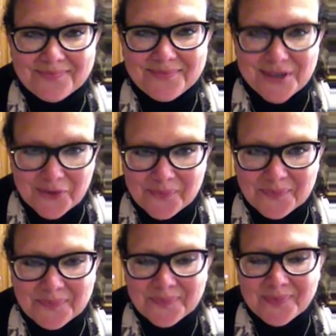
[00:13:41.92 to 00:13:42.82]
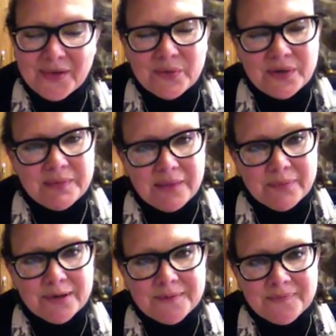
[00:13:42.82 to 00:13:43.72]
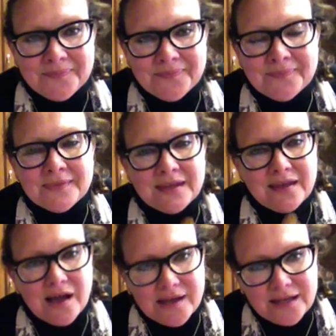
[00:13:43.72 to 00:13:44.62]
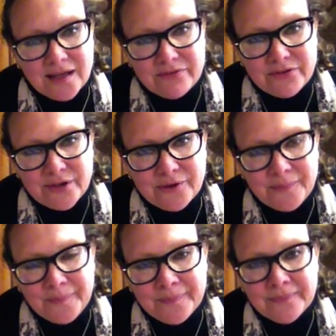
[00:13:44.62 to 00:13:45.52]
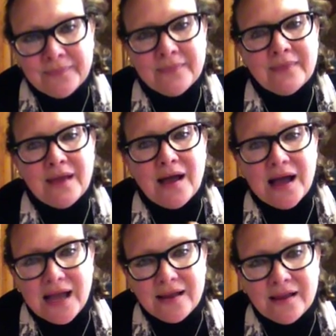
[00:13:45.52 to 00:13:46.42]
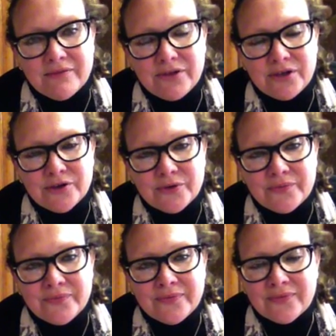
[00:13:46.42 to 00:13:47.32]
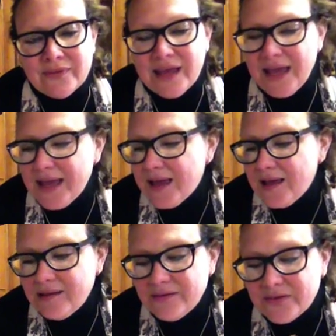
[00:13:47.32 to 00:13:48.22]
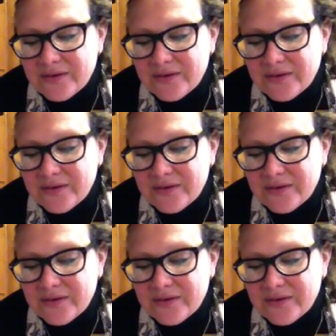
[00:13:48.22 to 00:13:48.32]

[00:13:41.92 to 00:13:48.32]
So, remember, God loves you, I love you, and